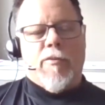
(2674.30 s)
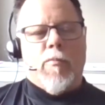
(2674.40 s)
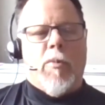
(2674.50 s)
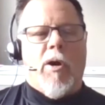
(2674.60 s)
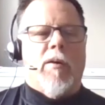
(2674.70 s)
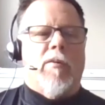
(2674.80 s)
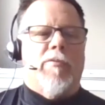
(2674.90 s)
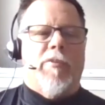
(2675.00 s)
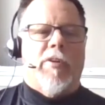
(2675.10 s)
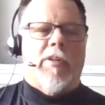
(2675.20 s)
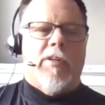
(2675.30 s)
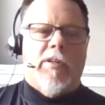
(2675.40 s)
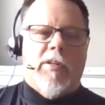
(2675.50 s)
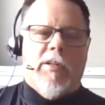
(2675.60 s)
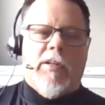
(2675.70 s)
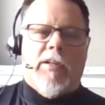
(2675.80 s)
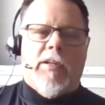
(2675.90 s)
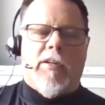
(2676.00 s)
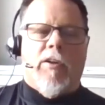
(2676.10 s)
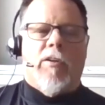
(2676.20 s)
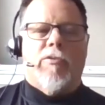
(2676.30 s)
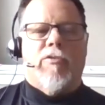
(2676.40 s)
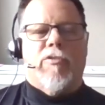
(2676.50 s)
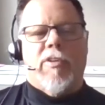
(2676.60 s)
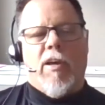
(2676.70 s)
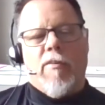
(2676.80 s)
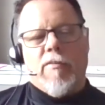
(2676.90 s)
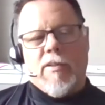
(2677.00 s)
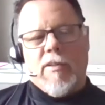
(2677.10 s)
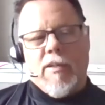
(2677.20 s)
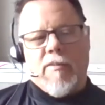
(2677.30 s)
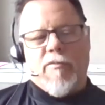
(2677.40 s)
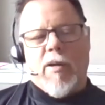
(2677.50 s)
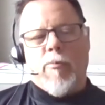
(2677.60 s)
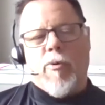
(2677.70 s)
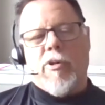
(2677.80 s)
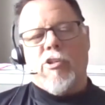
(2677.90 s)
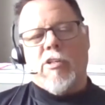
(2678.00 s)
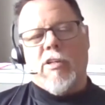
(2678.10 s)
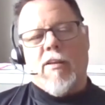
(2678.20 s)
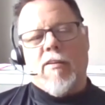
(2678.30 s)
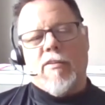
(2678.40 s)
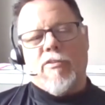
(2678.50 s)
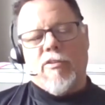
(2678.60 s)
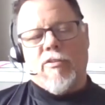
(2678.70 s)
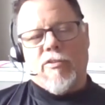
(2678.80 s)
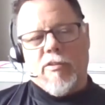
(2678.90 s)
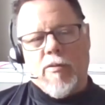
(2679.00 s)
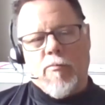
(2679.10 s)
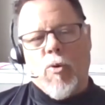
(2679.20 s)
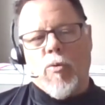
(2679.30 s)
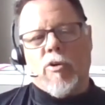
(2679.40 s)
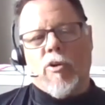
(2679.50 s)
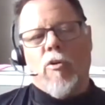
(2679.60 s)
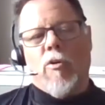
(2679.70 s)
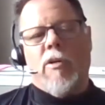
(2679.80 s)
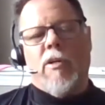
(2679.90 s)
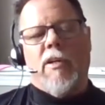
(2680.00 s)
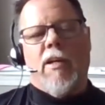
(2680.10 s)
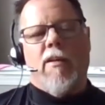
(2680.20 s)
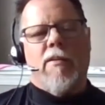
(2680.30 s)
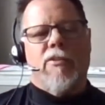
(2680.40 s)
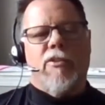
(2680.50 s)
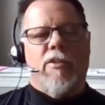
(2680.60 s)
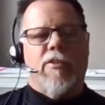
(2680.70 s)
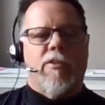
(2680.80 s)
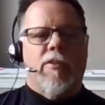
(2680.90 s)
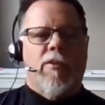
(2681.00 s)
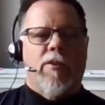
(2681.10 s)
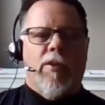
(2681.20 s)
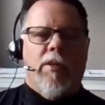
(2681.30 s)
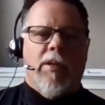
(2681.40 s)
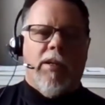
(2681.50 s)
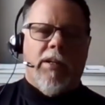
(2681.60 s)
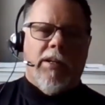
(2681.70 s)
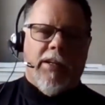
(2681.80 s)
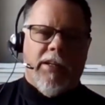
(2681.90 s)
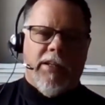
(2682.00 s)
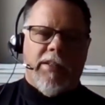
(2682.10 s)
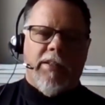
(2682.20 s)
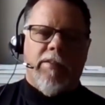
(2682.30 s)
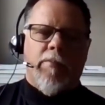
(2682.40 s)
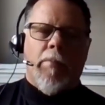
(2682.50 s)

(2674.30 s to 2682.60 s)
thermography and ultrasound and vibration analysis and motor current analysis and